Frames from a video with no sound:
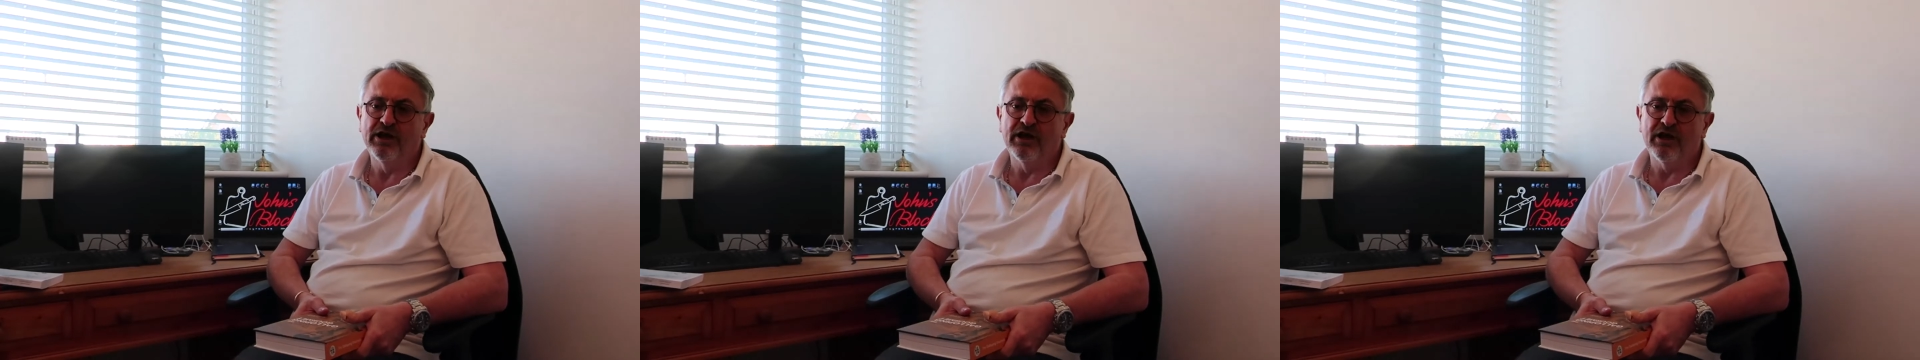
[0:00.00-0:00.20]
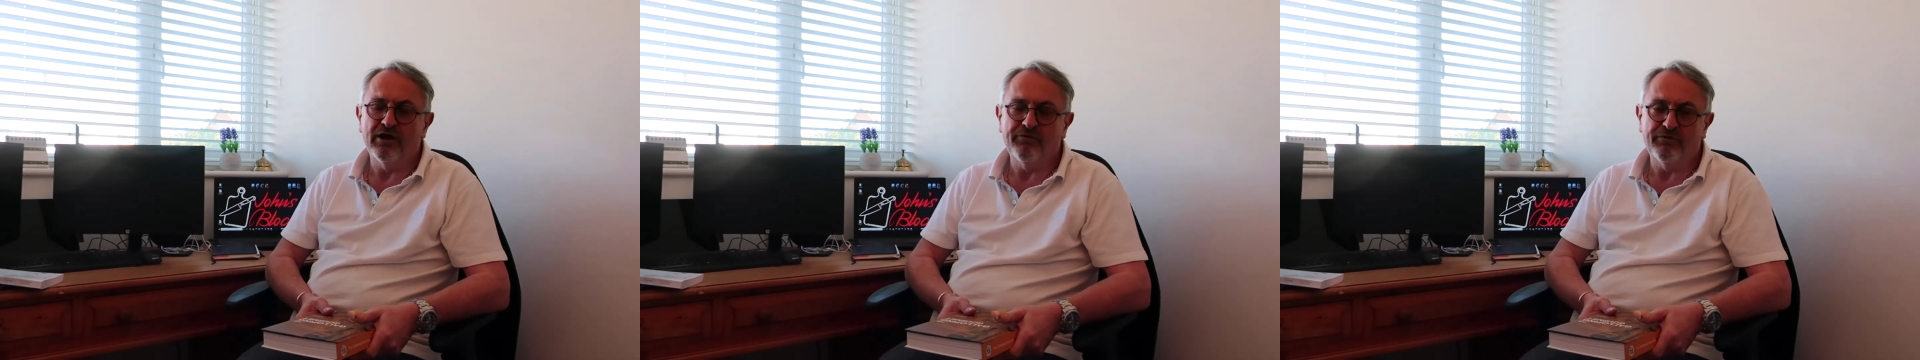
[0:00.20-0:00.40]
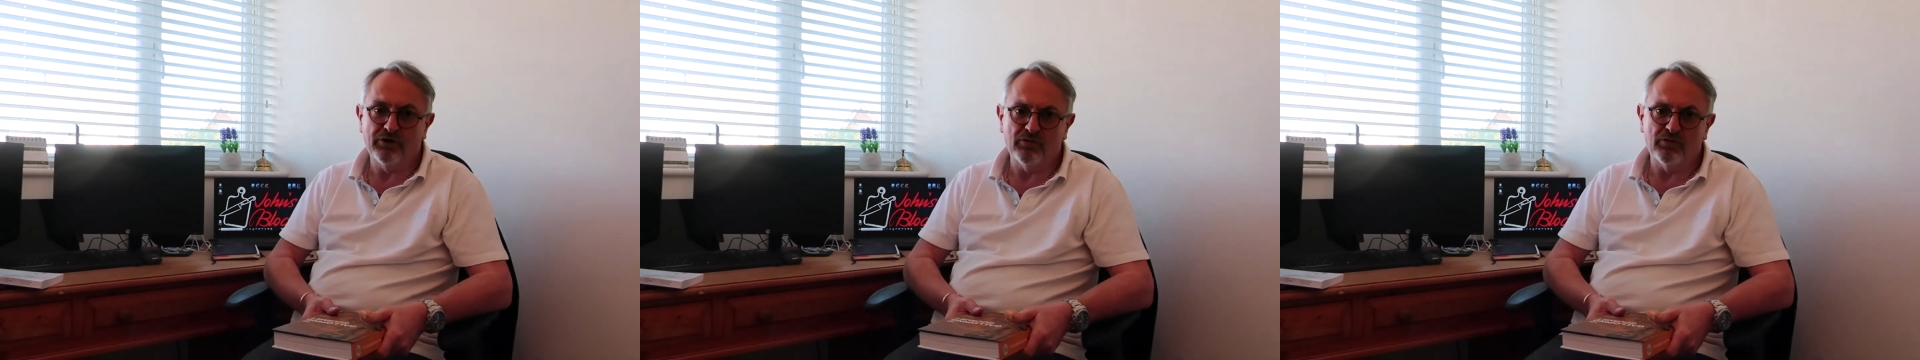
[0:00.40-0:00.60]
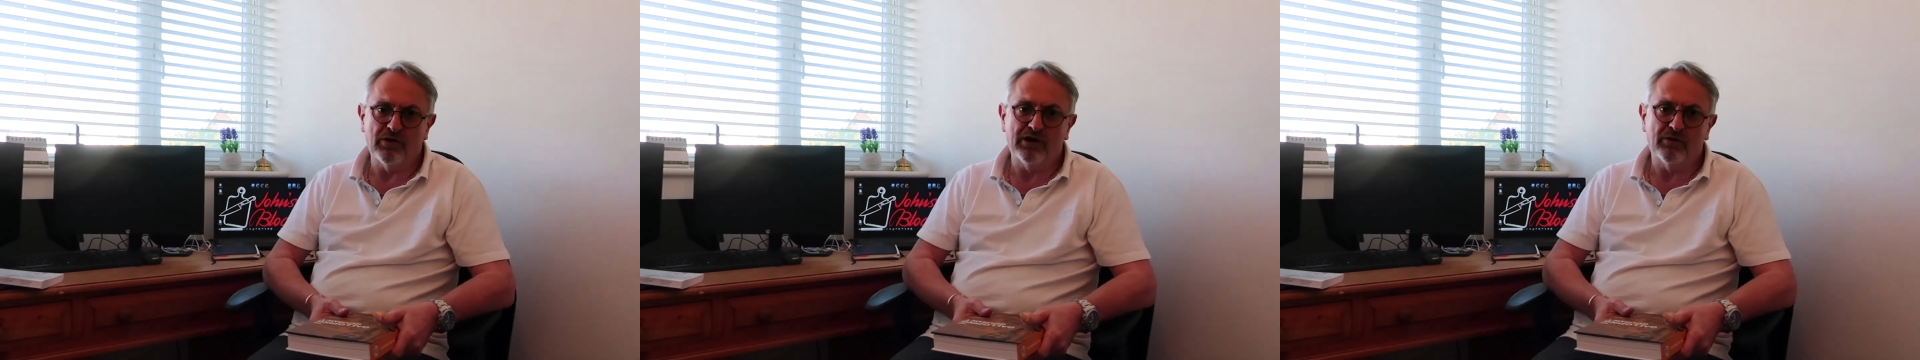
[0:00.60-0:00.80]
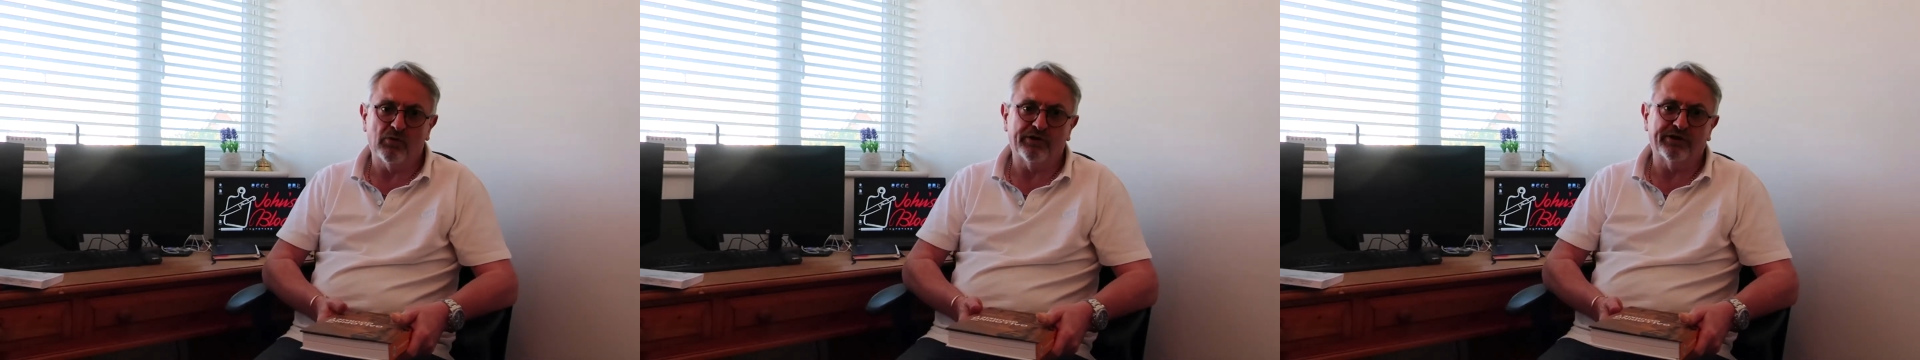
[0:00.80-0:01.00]
if you really
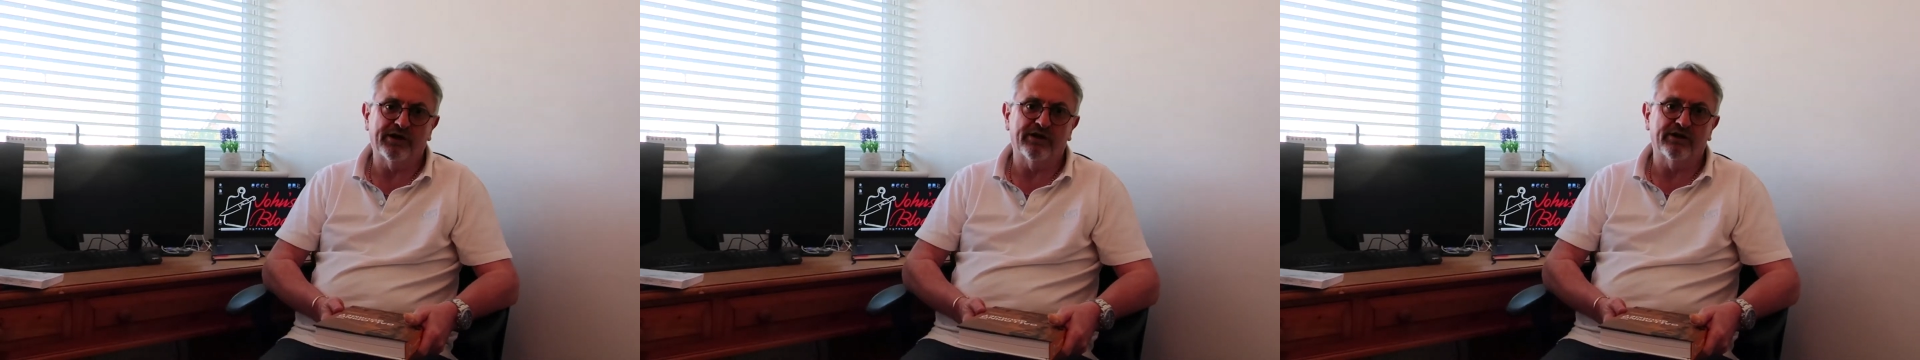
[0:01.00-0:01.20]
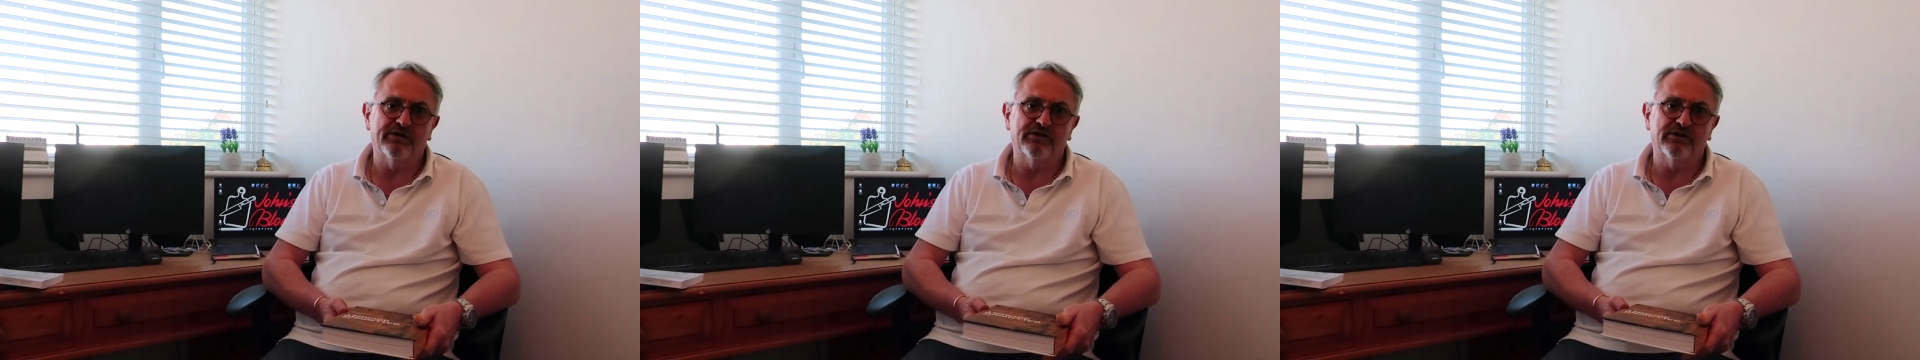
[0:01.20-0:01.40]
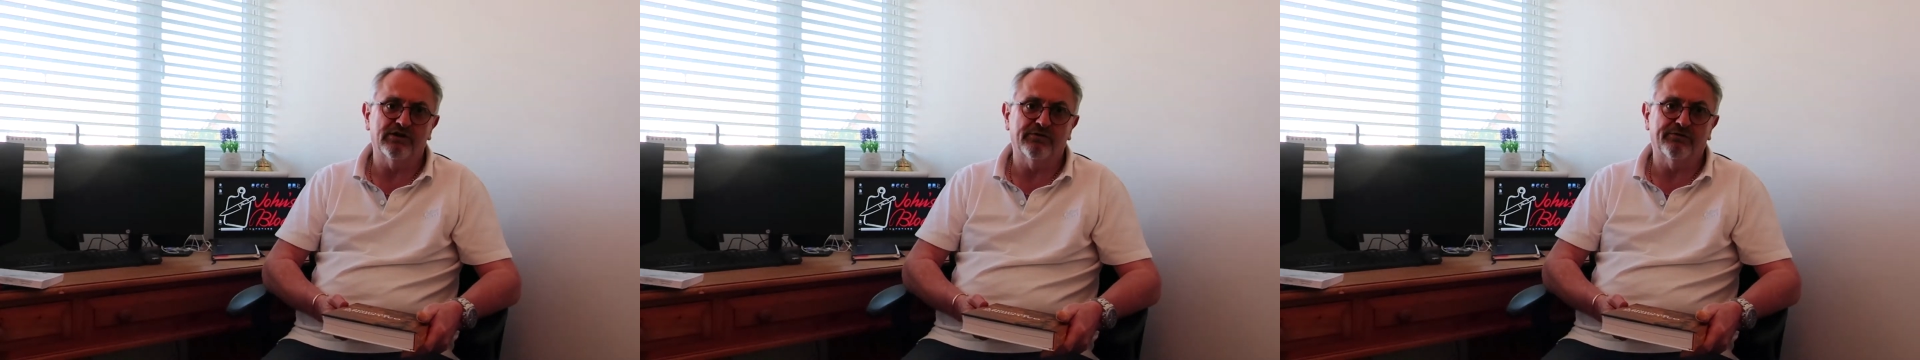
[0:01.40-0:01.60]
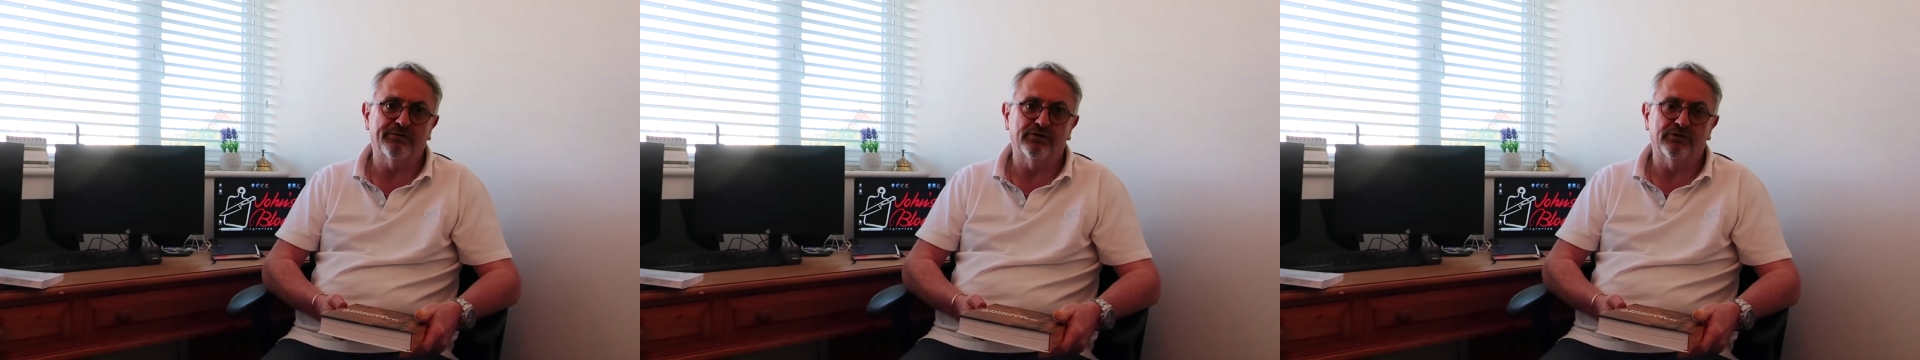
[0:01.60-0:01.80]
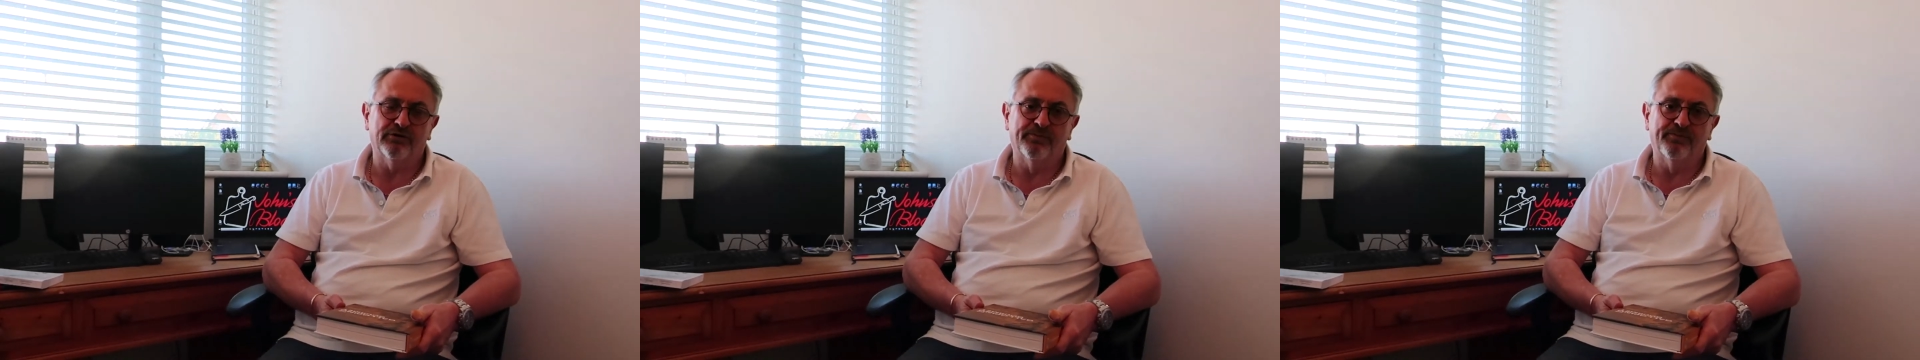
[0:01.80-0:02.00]
want to get into your
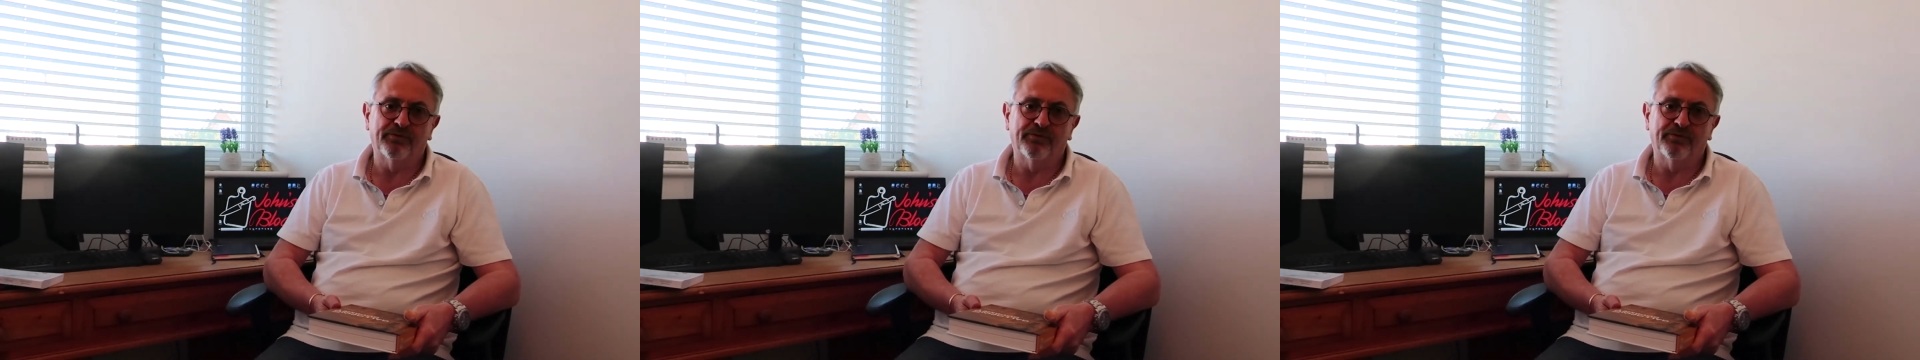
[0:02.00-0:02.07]
food.